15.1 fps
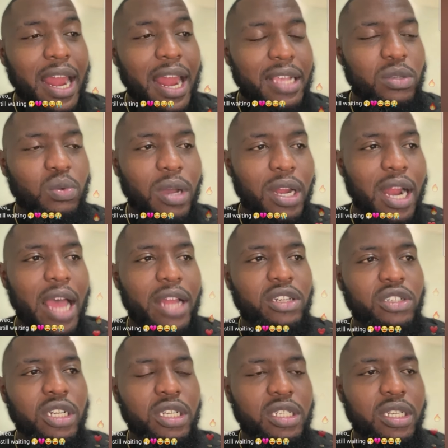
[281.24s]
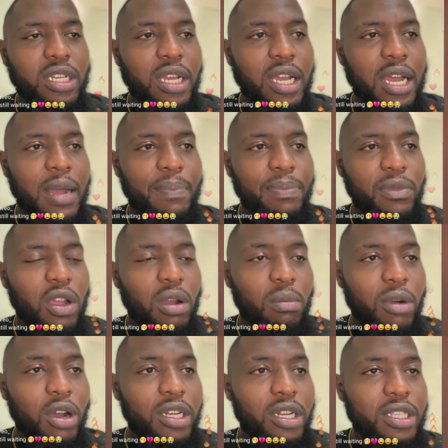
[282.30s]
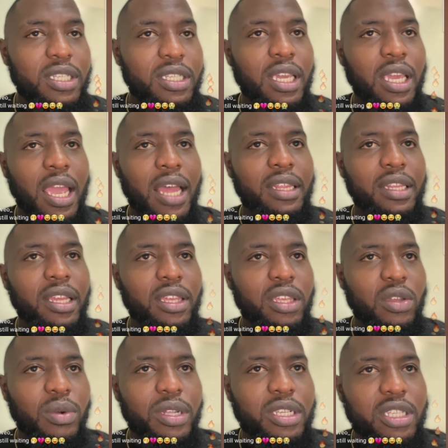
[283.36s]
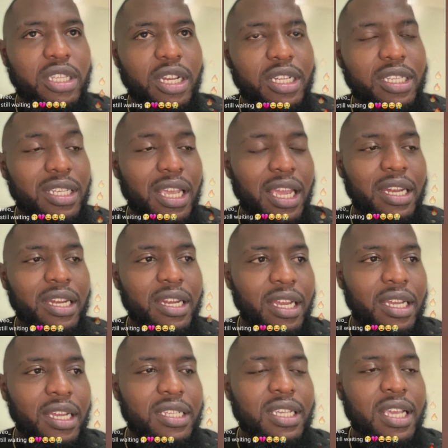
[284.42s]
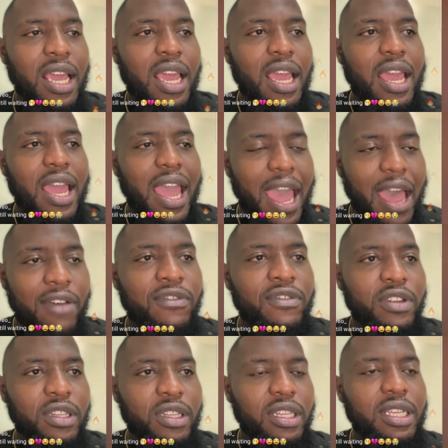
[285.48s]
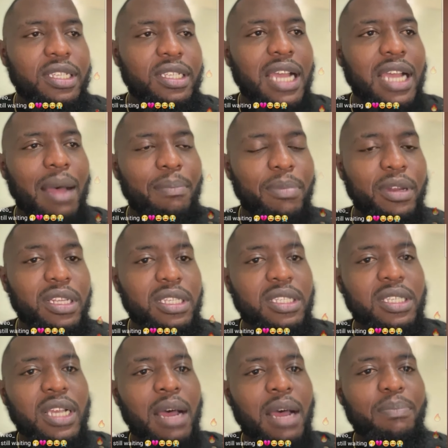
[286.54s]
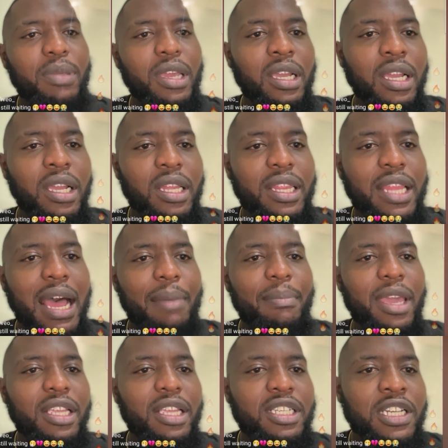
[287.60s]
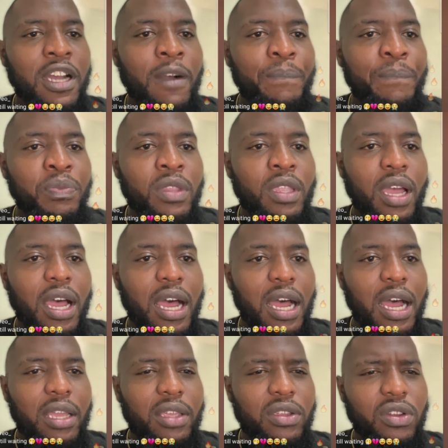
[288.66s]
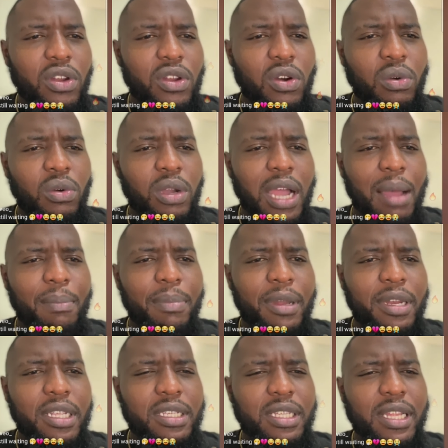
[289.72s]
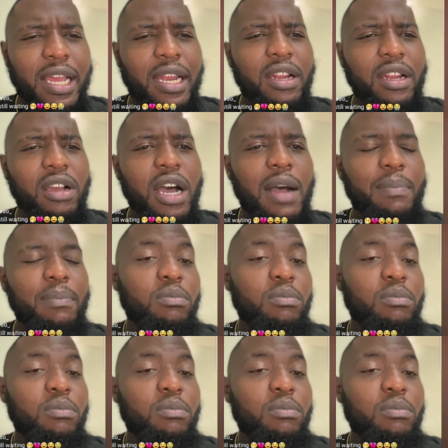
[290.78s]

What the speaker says: NAS 100 commodity and the US 30 index have these companies being their major companies that